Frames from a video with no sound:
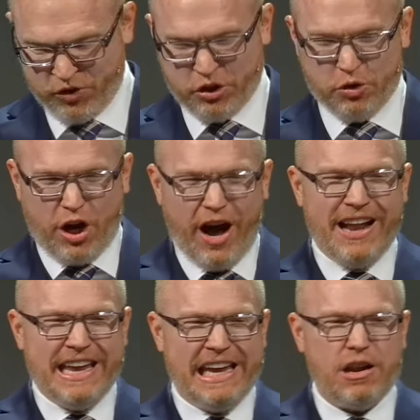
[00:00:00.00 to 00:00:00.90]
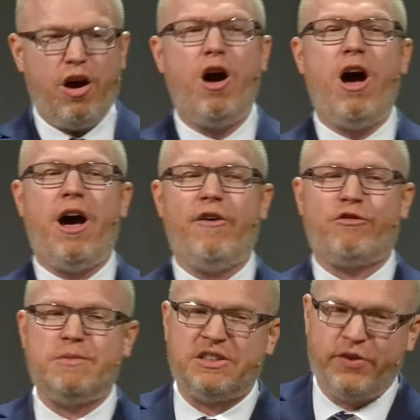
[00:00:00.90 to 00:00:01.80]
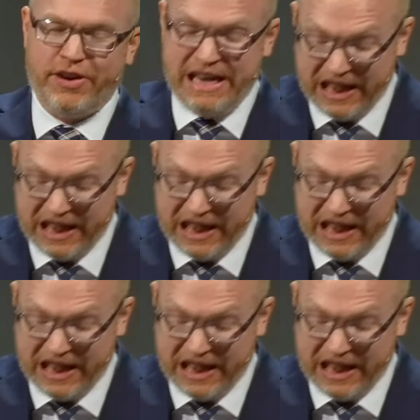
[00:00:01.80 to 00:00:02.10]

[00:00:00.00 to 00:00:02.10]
to cut it off from its very